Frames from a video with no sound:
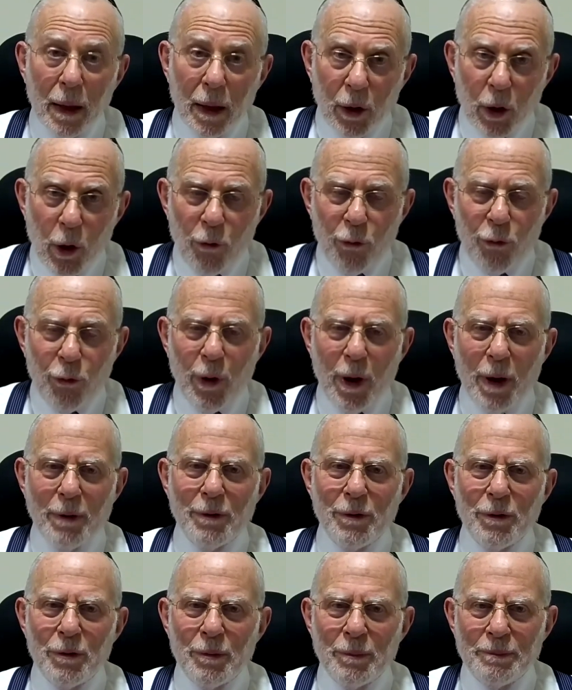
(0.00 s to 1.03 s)
Hello,
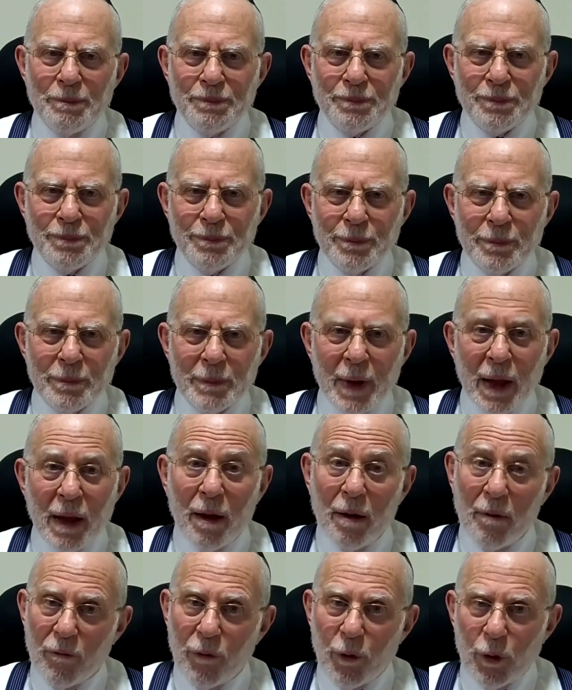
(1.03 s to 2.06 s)
friends.
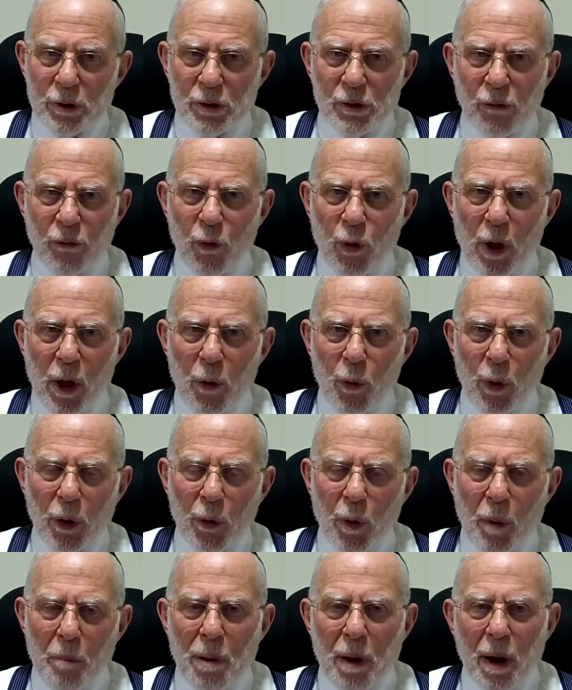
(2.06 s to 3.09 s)
First of all, I want to
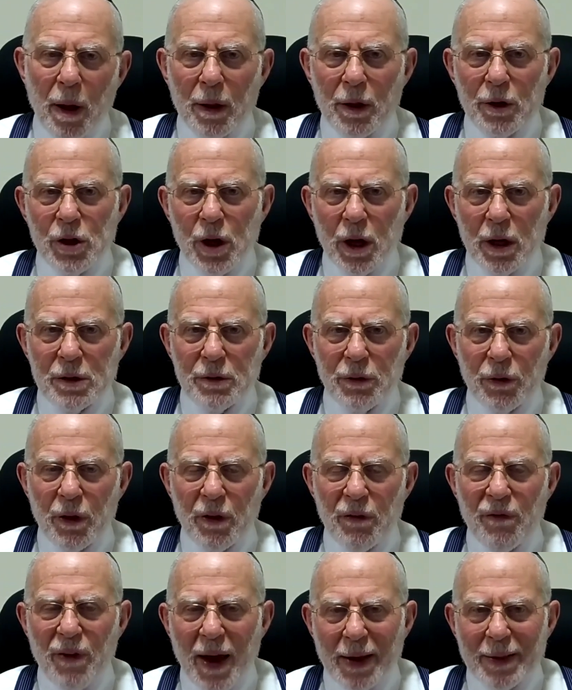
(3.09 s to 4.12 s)
apologize for the
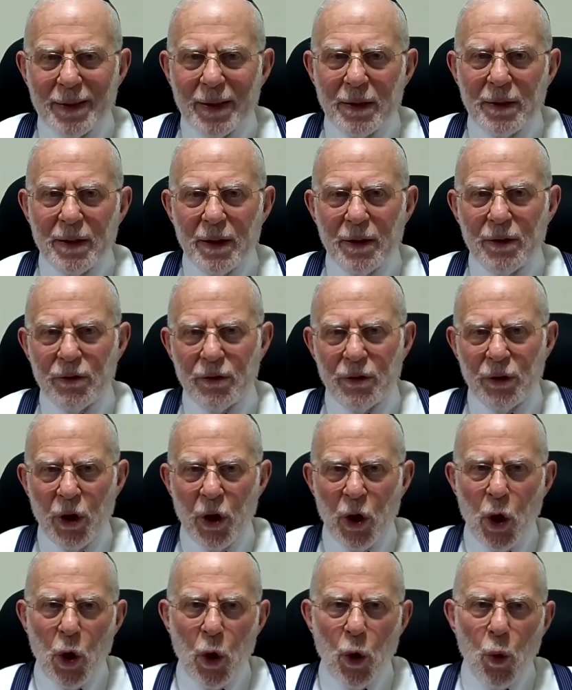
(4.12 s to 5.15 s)
fact that this
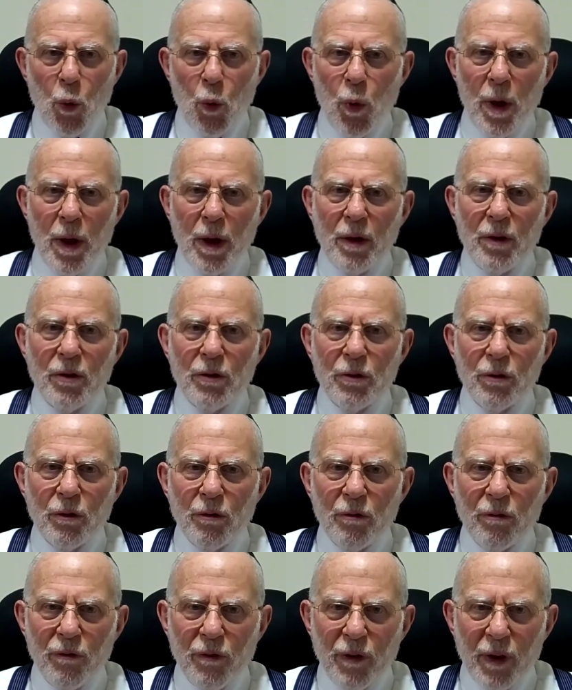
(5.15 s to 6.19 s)
week's
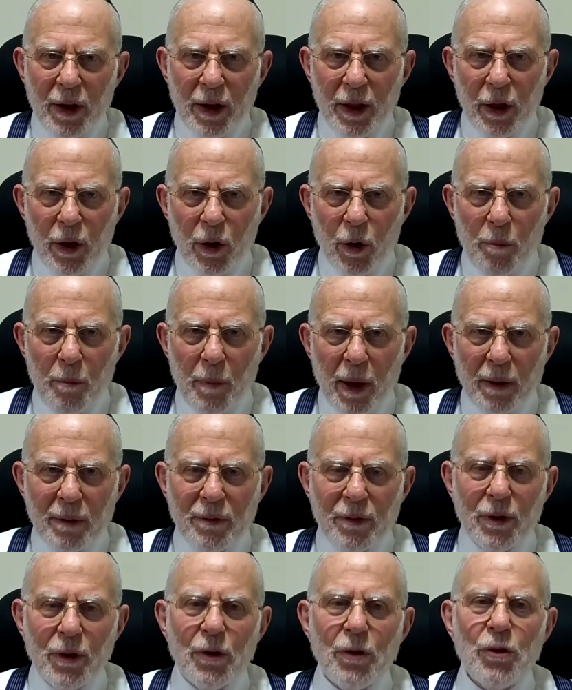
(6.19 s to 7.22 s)
video
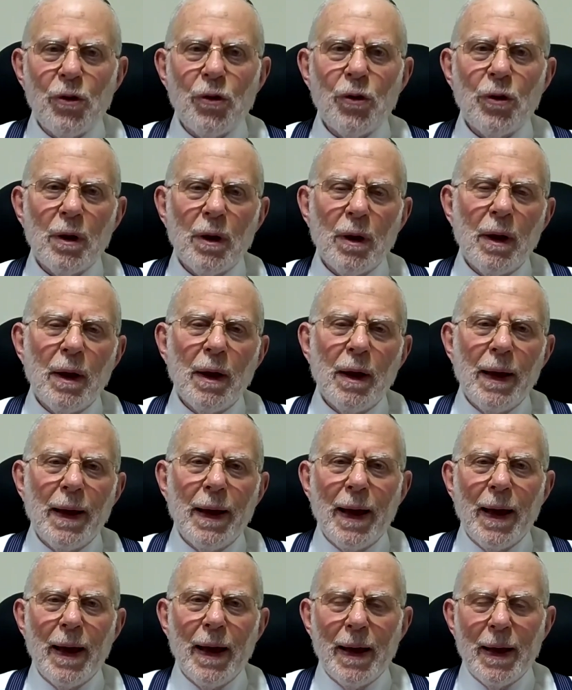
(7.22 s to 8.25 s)
message
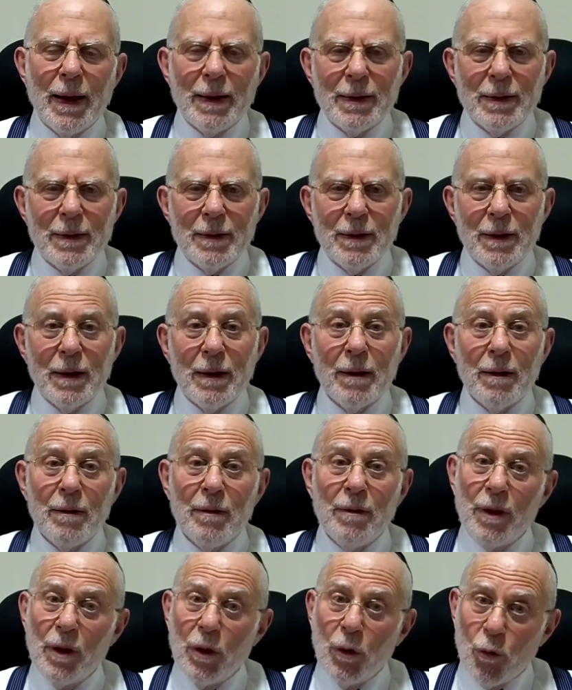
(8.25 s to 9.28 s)
and
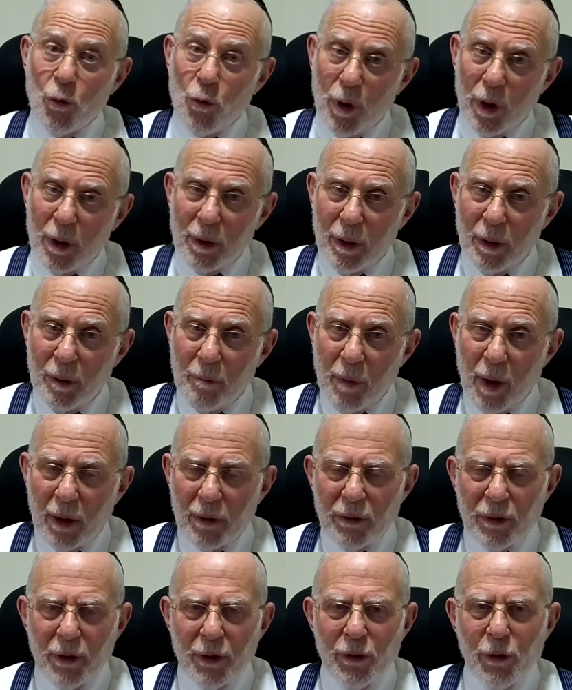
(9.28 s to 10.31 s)
the written
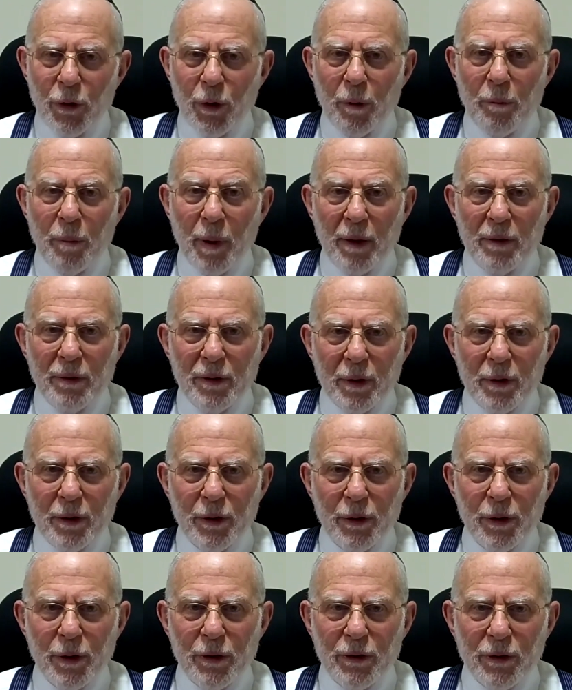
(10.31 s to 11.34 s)
message are basically
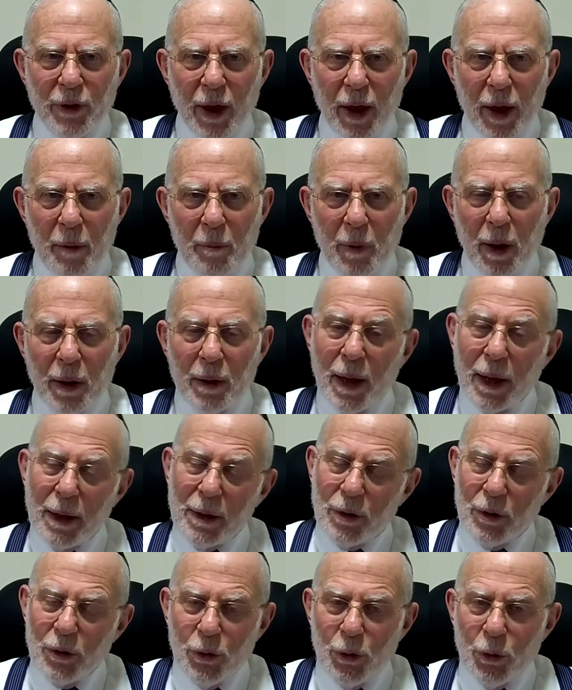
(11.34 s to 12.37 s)
the same. I like
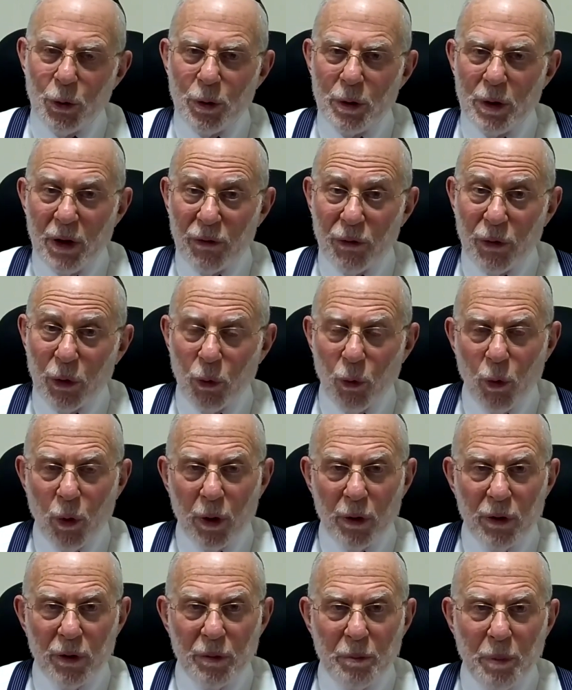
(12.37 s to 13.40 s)
to do different
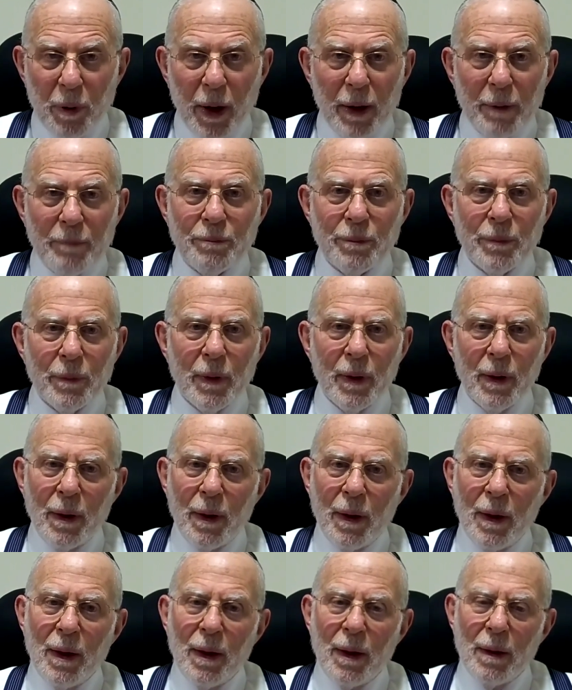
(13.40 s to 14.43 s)
ones, but
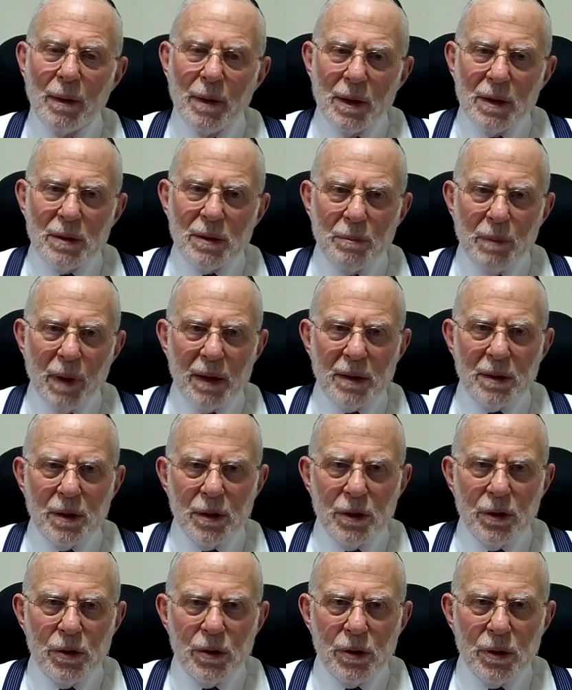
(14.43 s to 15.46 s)
this
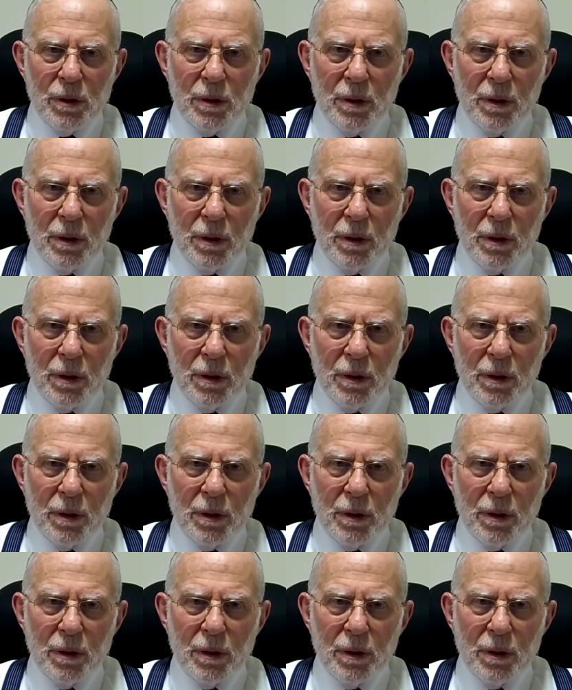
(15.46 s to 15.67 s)
message,